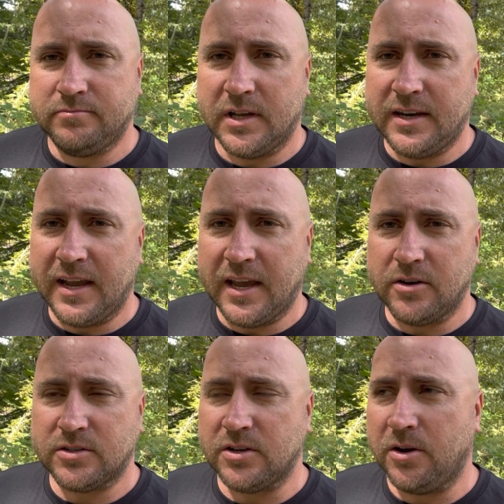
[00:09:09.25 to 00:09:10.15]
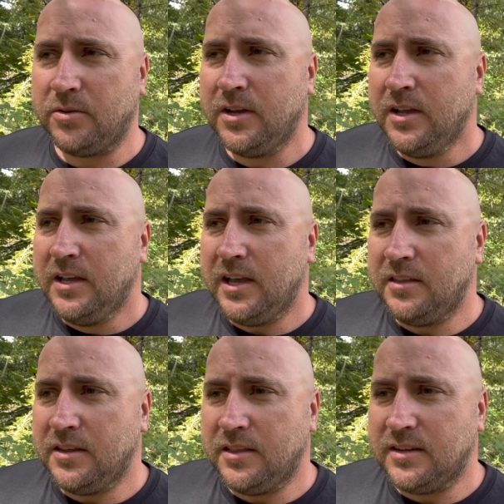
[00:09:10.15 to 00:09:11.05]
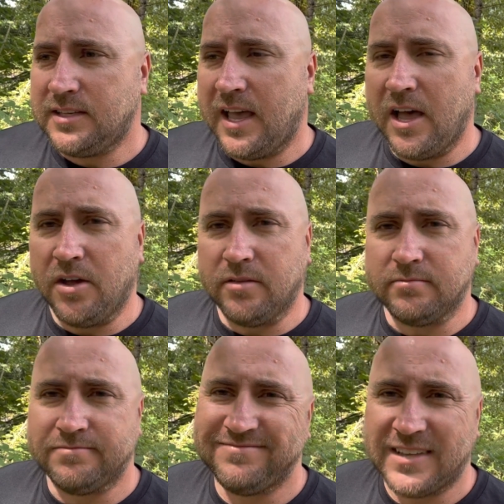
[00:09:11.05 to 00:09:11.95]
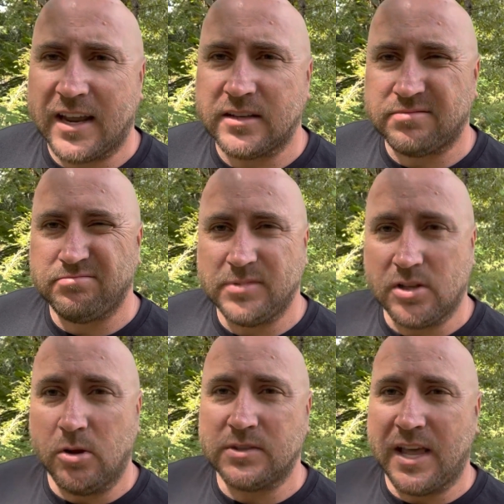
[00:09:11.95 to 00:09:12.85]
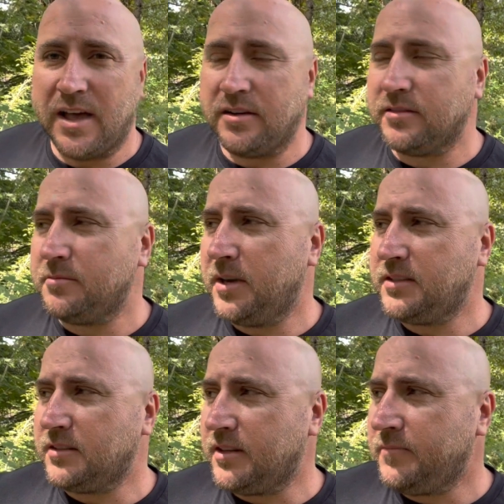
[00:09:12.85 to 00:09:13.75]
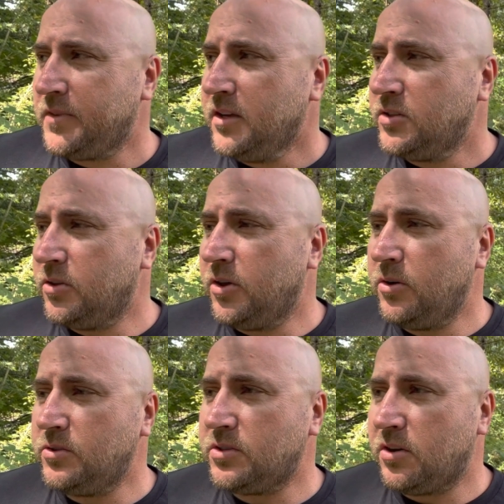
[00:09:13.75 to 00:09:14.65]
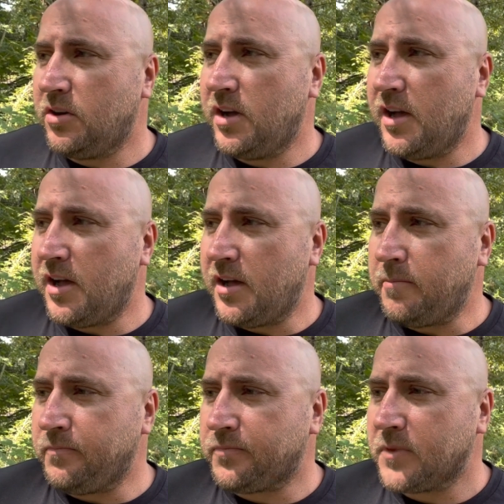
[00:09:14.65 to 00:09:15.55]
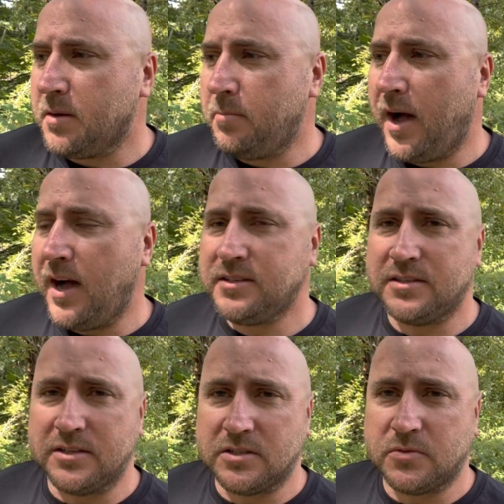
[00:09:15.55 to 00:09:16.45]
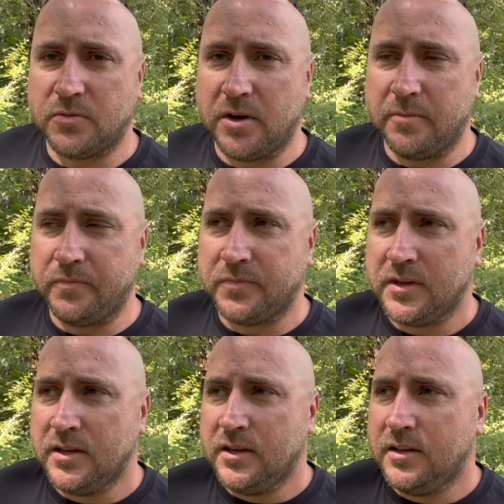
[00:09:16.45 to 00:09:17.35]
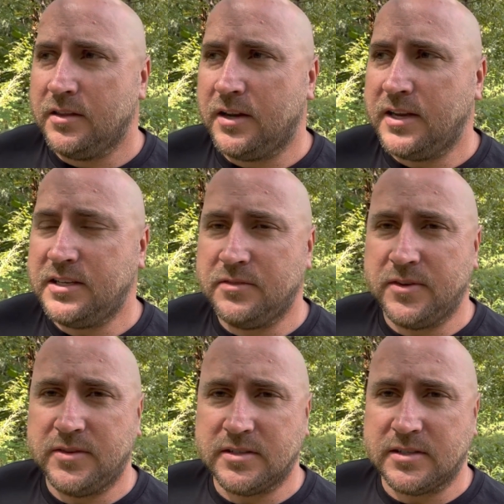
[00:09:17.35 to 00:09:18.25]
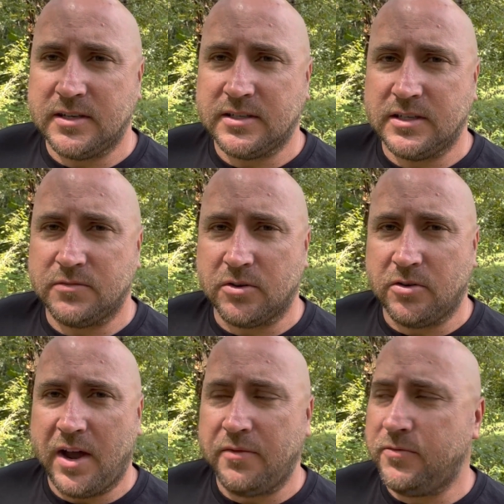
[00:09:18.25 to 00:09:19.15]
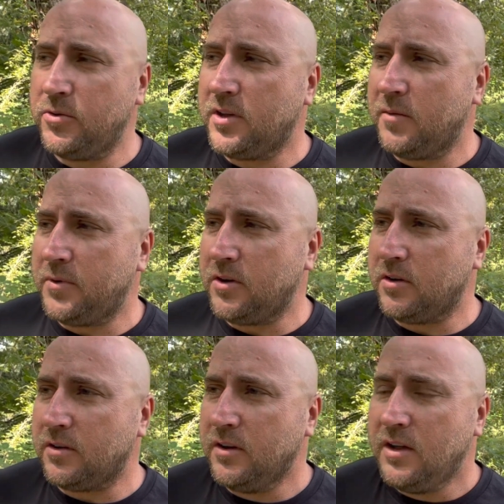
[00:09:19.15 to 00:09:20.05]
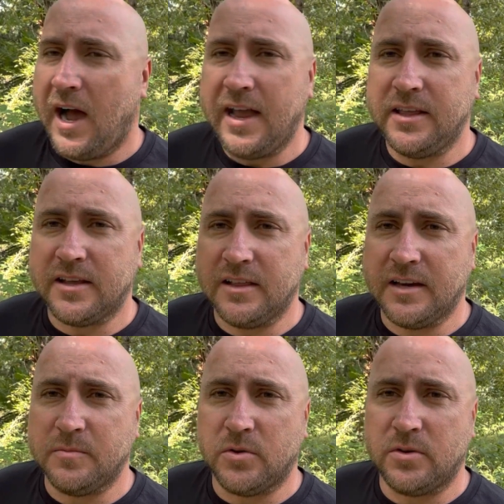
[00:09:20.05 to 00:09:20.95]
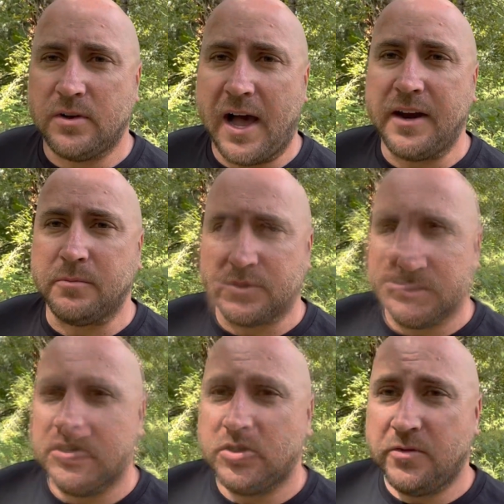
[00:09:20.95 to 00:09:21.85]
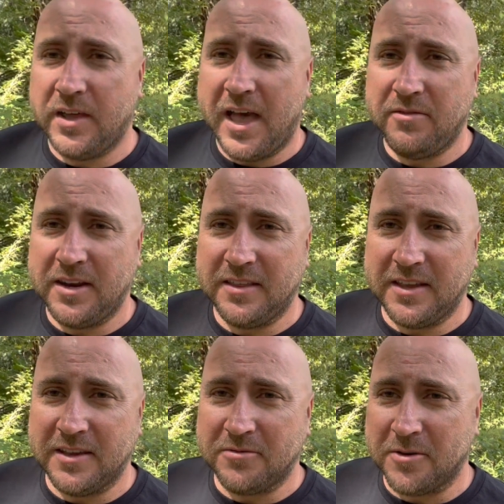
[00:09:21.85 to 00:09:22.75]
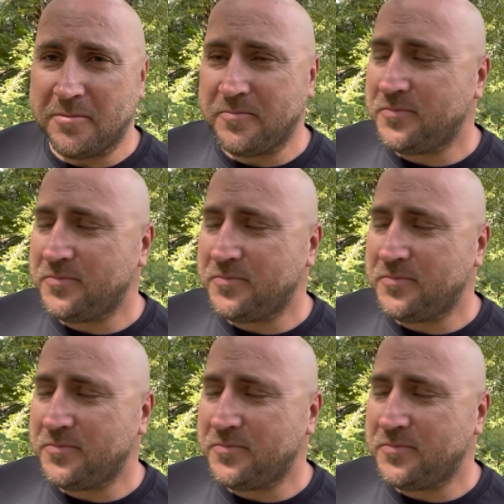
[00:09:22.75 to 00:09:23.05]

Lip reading: a decade or so, and then the town kind of closed down basically. So those boxes from the 1950s and 60s for the craft food company are highly collectible items. So if you have anything from